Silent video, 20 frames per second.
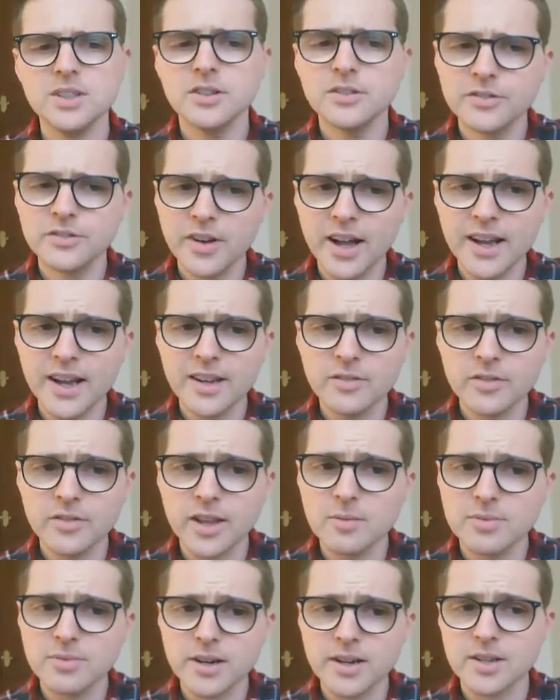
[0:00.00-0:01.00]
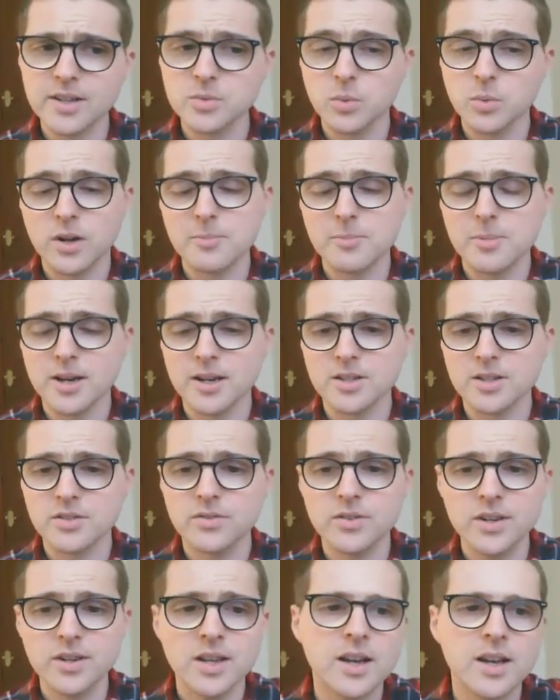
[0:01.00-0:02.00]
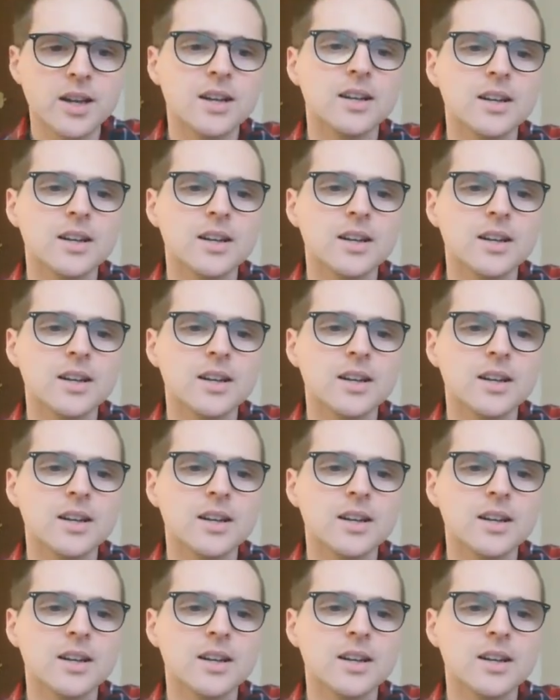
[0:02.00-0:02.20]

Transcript: 5 in brackets y minus 3